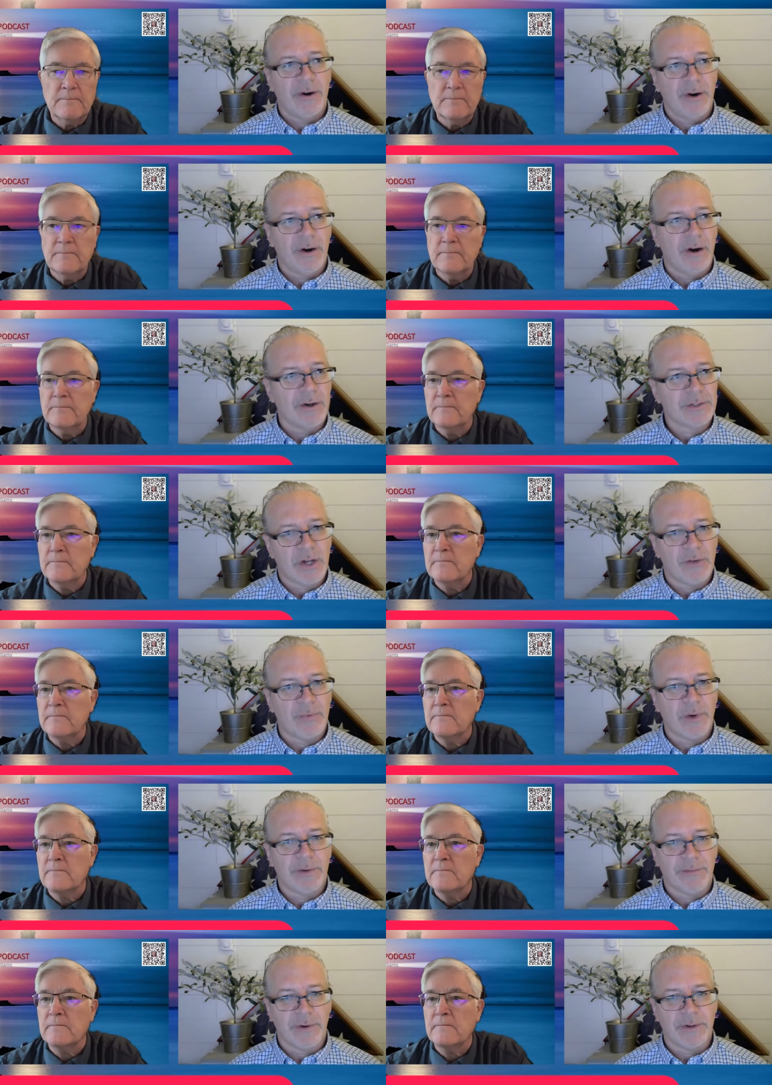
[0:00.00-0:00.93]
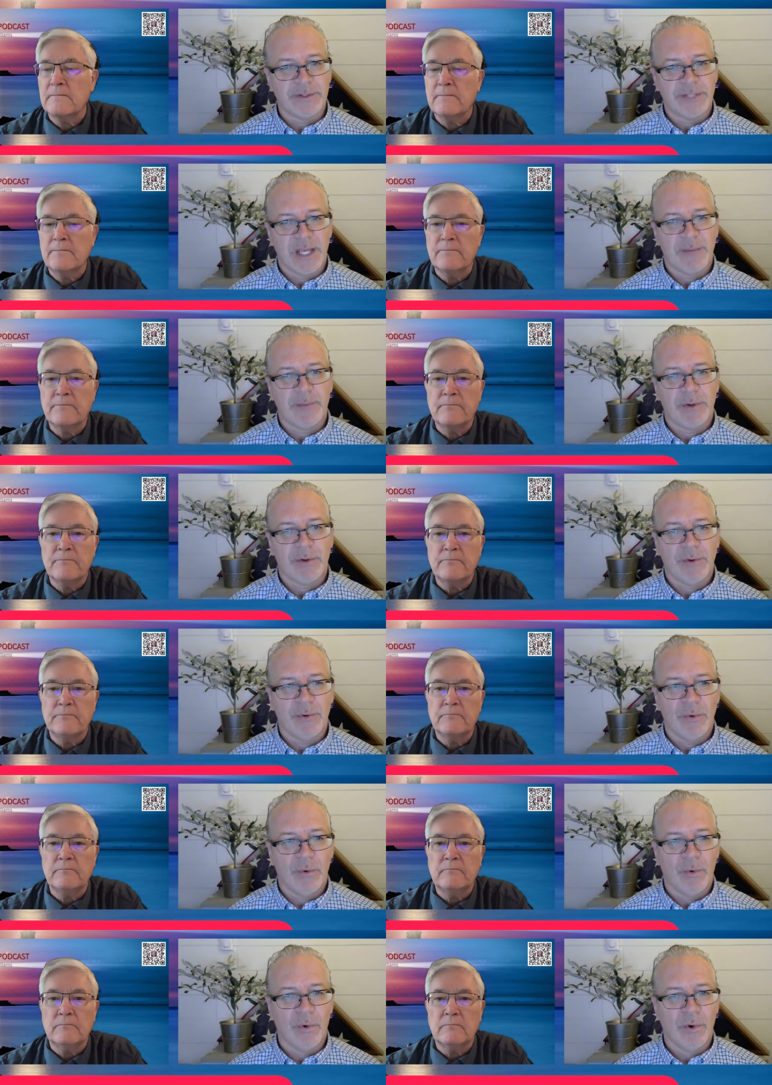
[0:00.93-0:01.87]
Speaker 1: our software, for example,
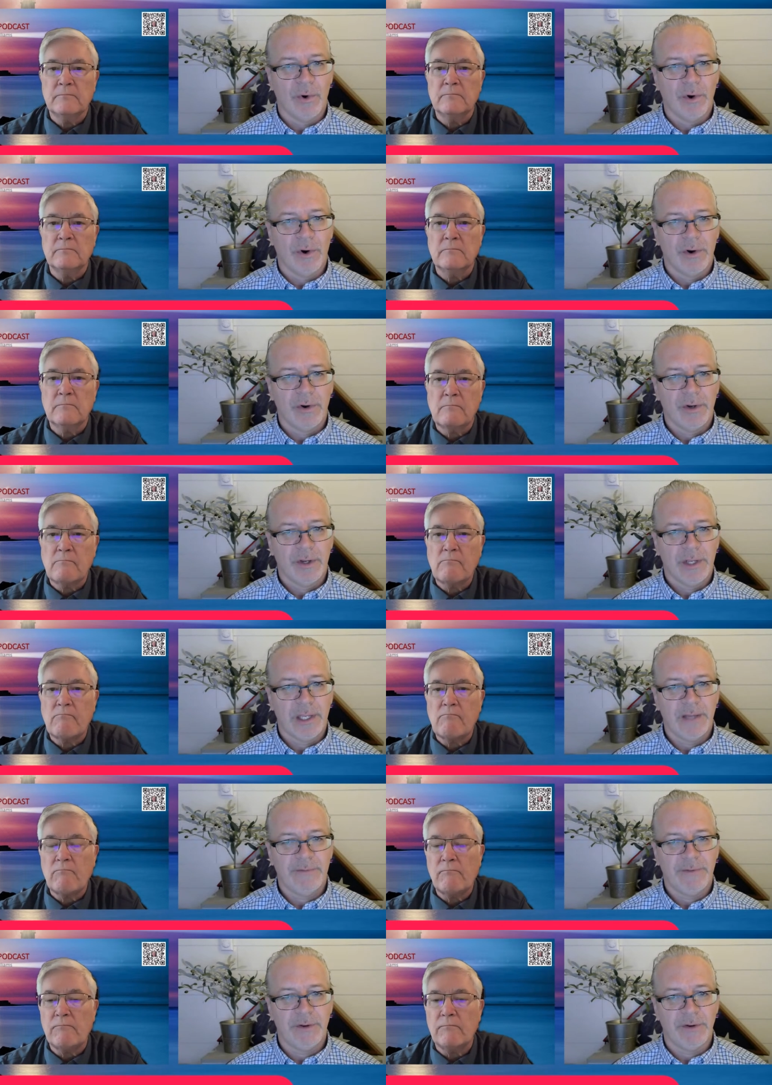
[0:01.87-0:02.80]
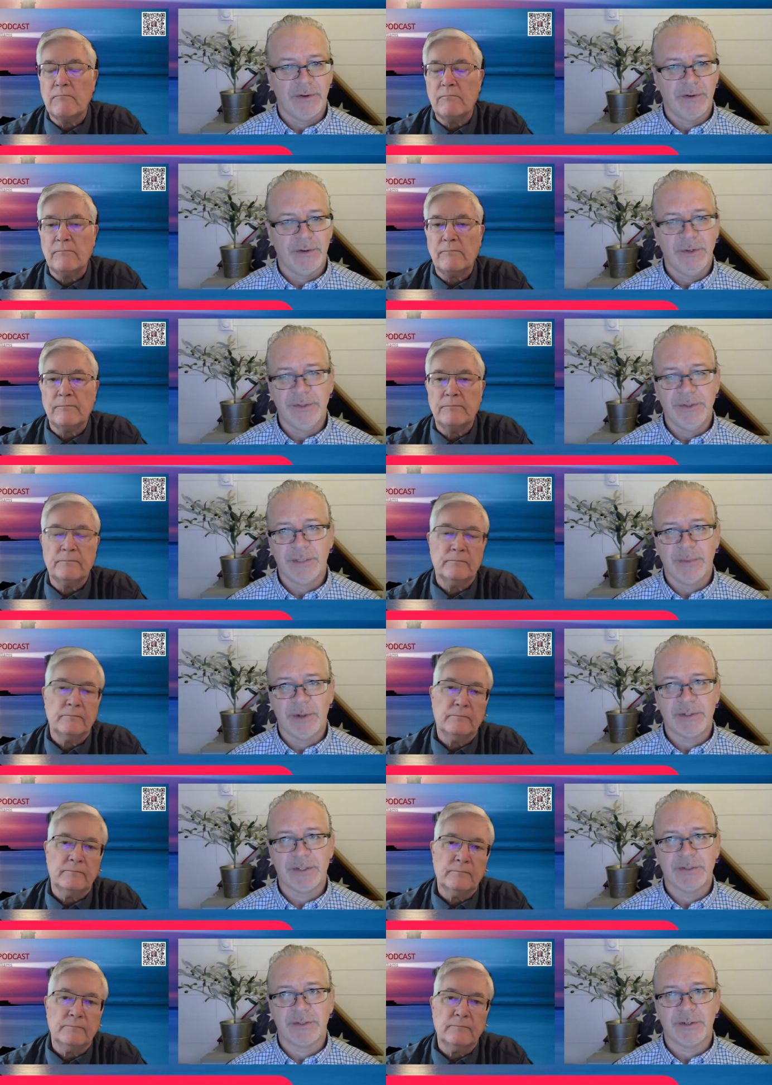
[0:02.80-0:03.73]
or if you're using
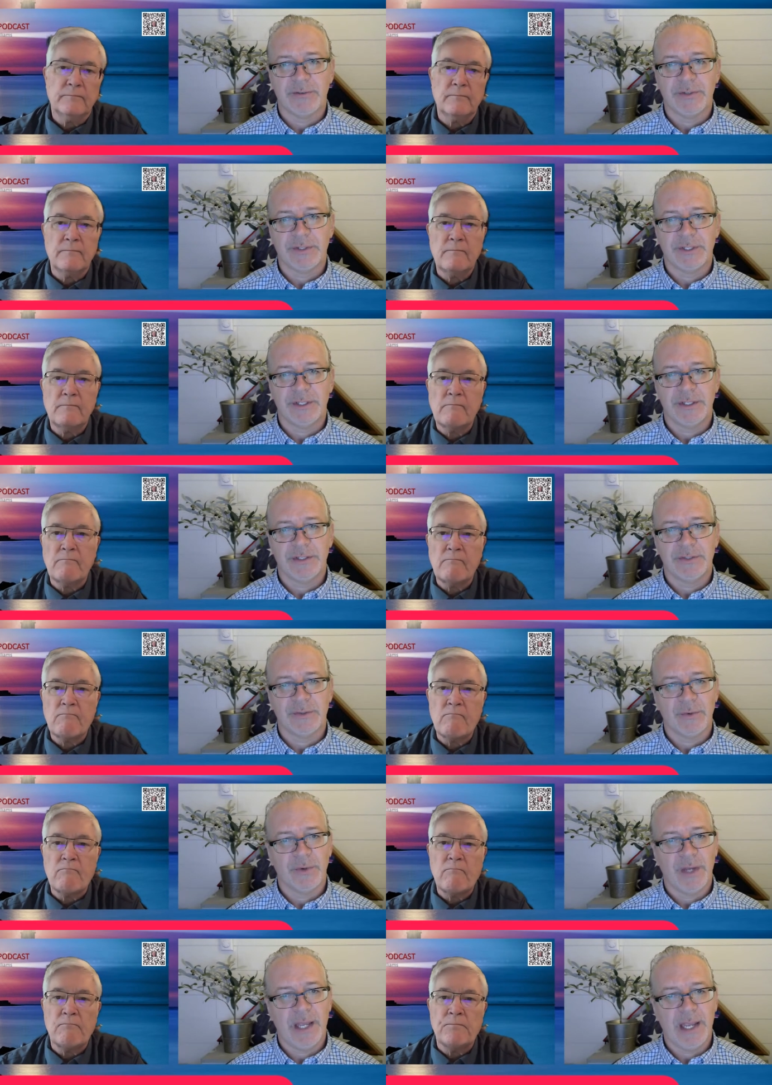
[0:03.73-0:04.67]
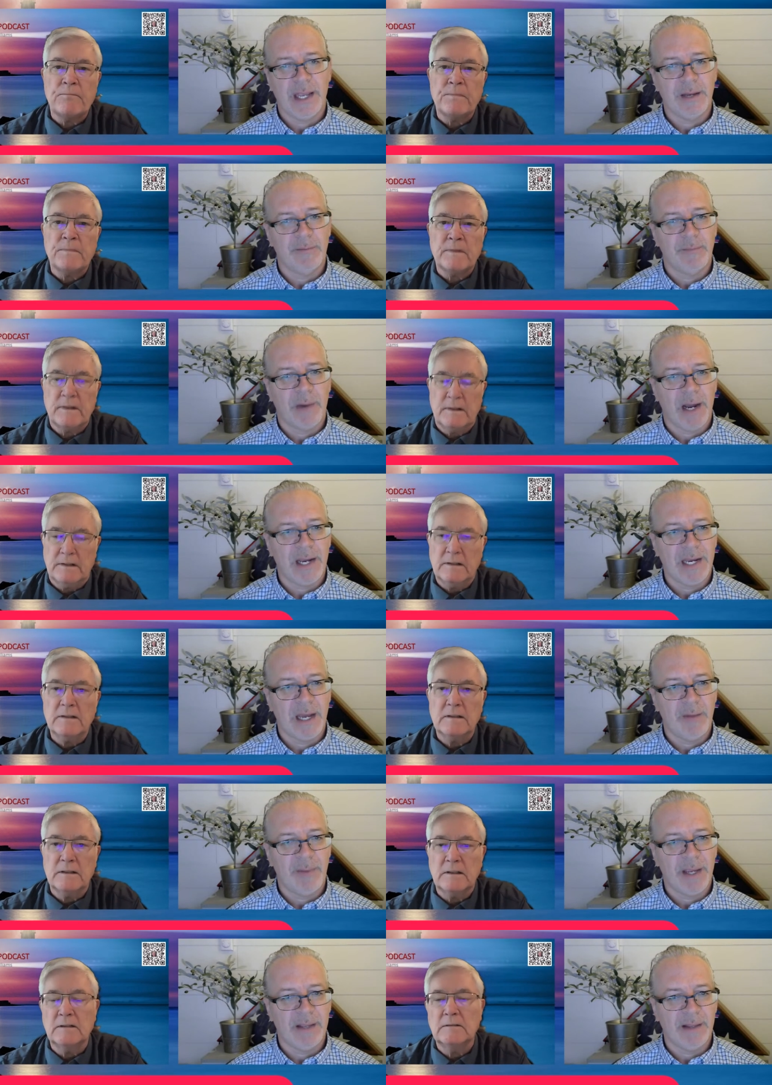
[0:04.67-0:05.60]
merchant services and buy now,
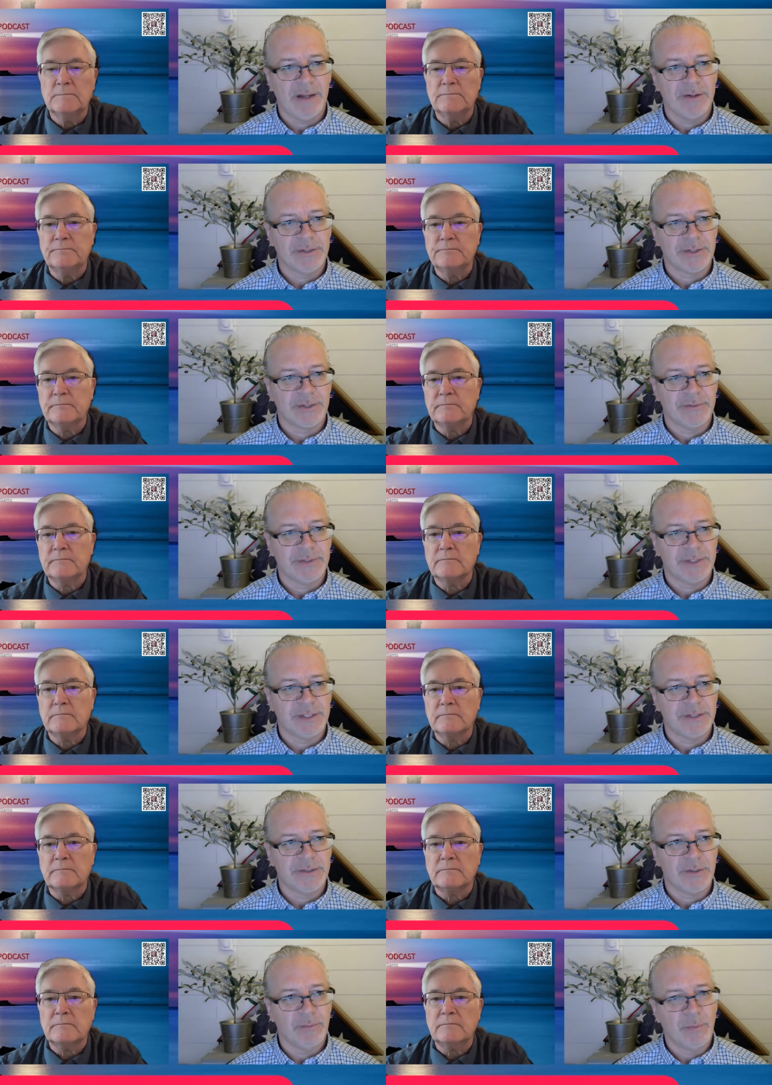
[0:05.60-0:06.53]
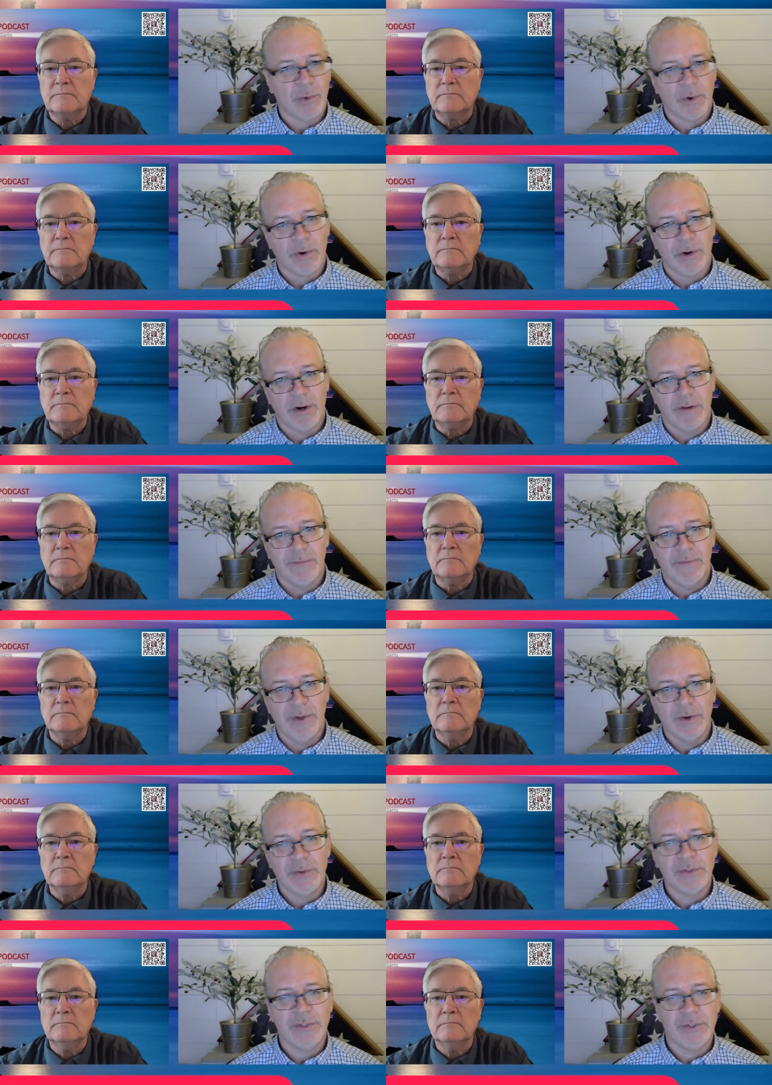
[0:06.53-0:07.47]
pay later services, the more of
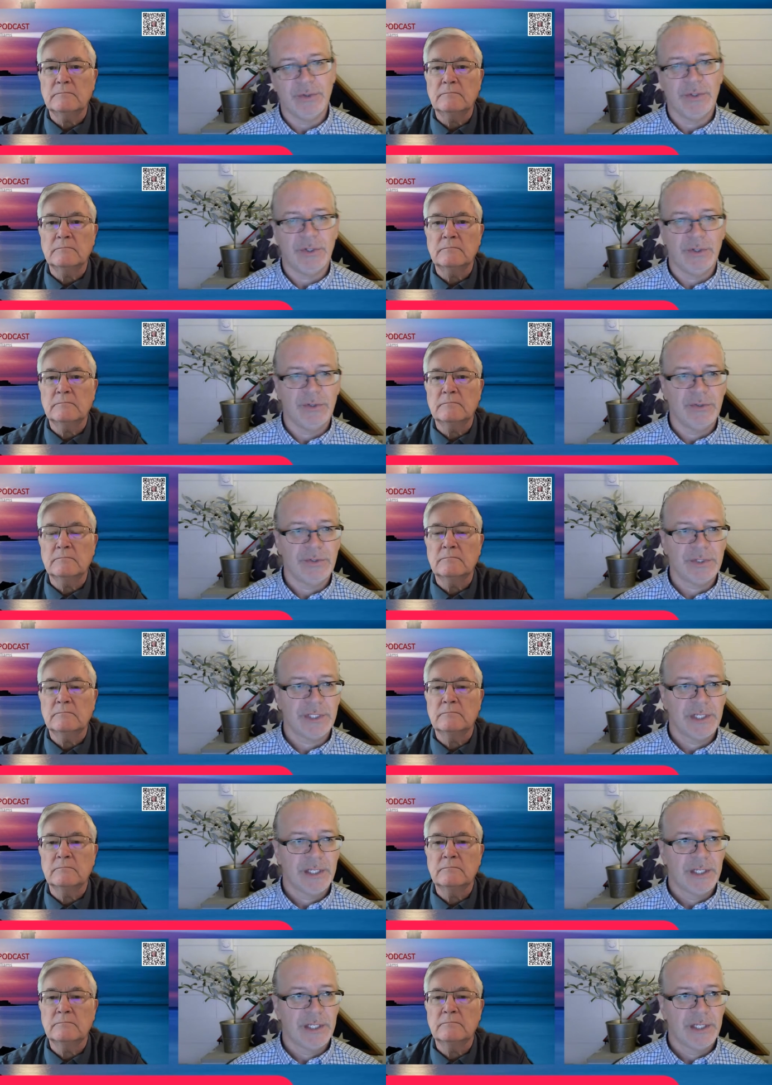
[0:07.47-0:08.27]
those you use,